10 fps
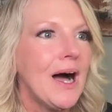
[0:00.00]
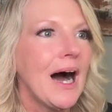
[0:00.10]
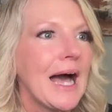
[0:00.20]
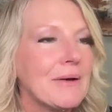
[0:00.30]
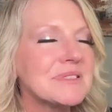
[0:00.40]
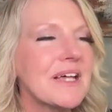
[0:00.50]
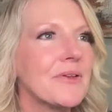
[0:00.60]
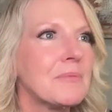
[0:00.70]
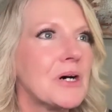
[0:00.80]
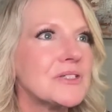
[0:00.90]
I was on the
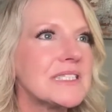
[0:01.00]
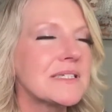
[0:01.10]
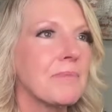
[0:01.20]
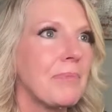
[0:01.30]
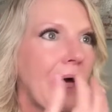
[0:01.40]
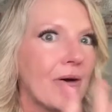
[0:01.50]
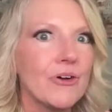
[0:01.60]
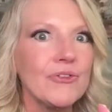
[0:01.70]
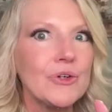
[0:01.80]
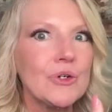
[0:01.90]
most
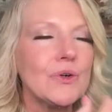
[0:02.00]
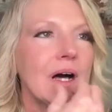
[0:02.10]
powerful